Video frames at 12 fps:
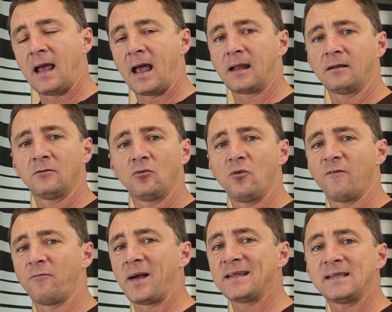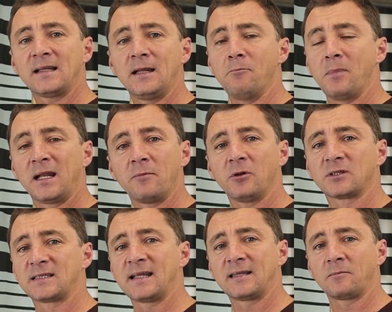And with basically minimal
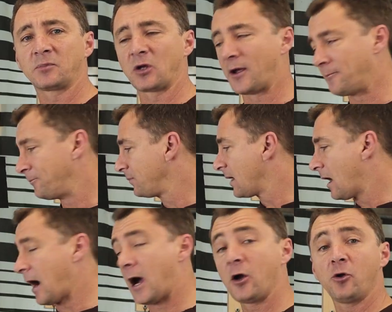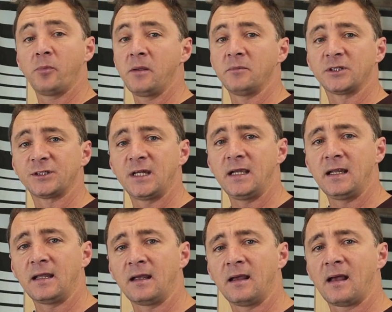setup time, I will be
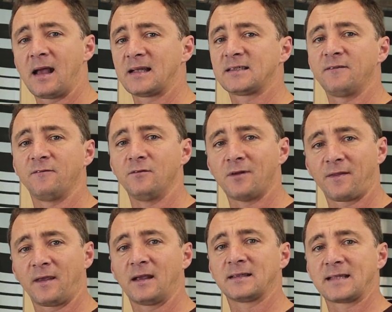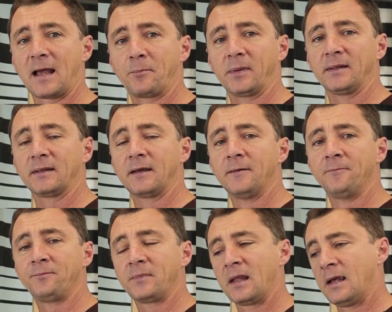machining as if nothing has happened.
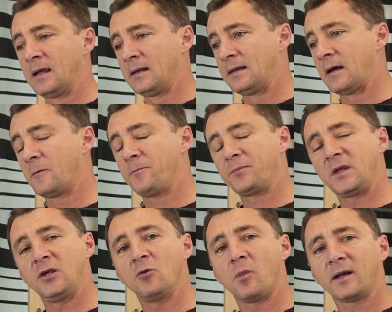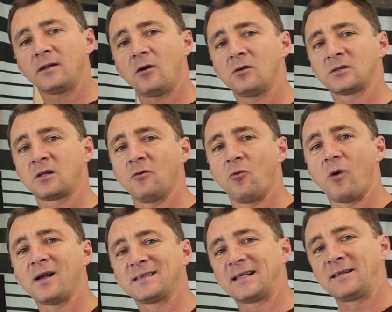Now, you might ask,
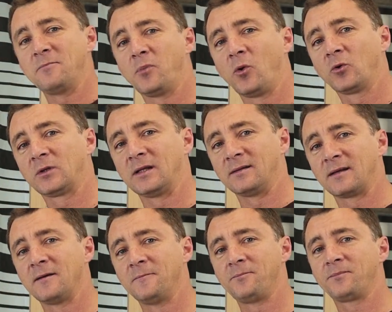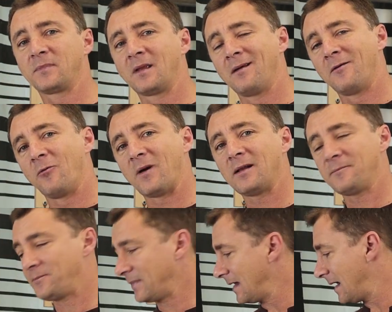why is that important?
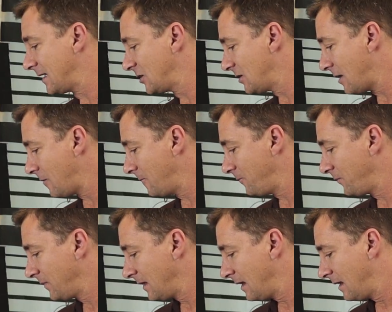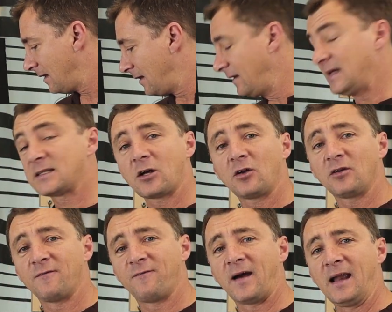Well, as you know, these
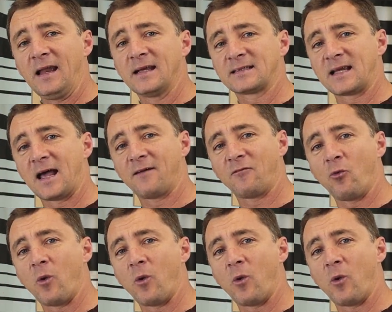kind of failures have a